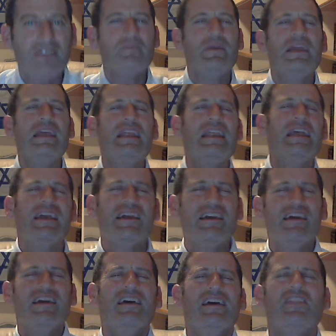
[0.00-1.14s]
Meaning,
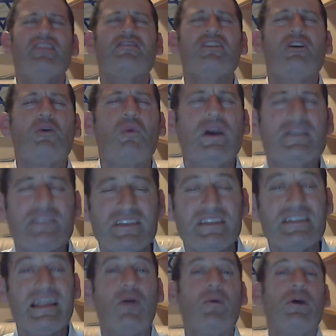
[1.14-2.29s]
the request is
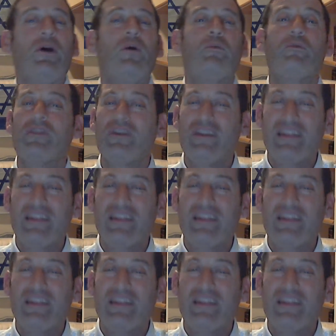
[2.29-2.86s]
not we hope we're